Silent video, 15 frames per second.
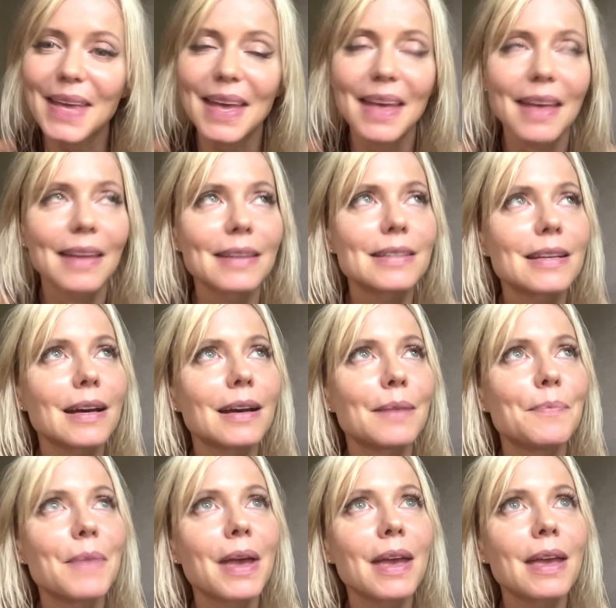And
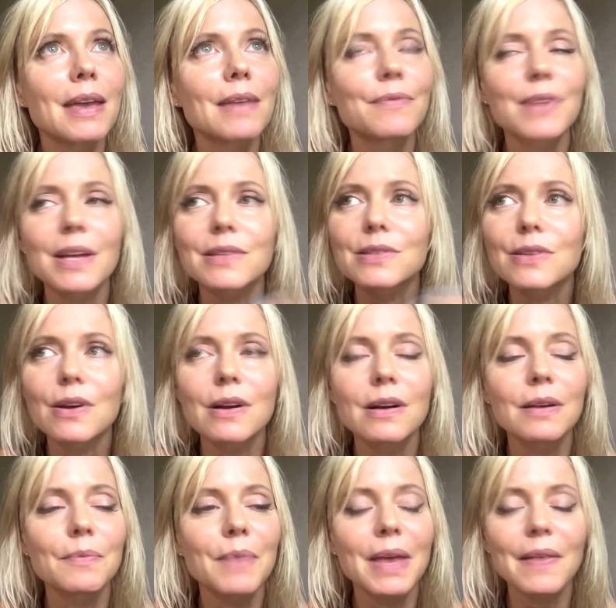may that
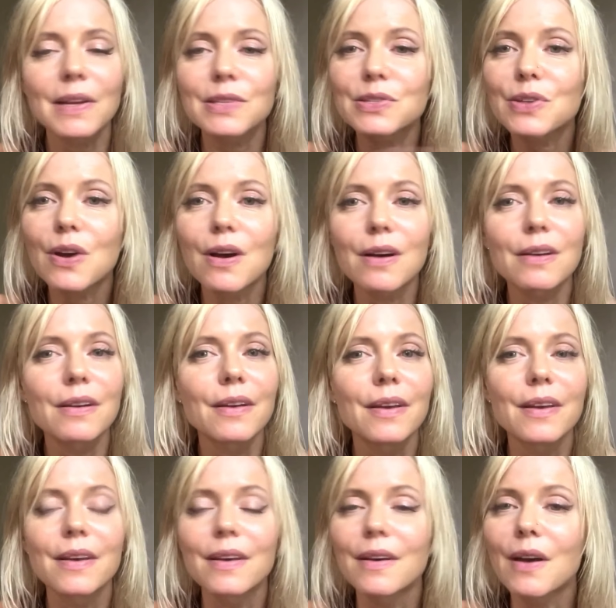song
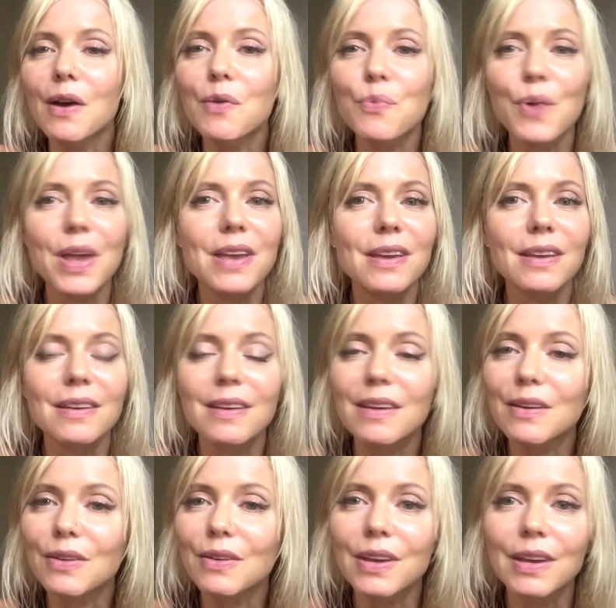awaken
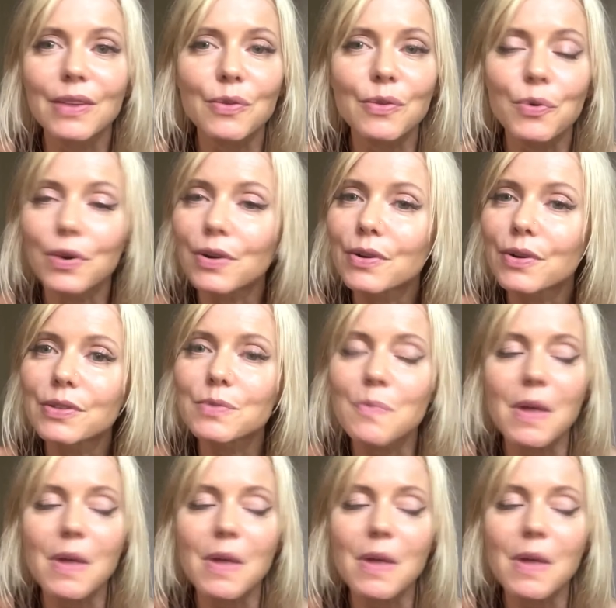healing in the world.